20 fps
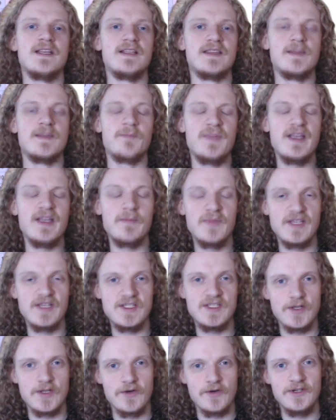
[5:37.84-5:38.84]
The big
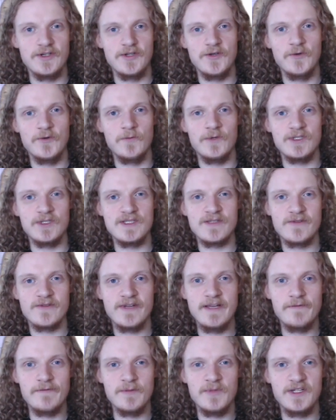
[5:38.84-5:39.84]
story though was
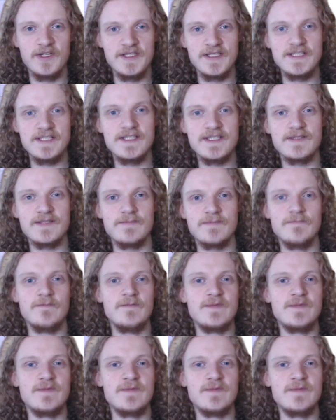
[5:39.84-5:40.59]
everybody's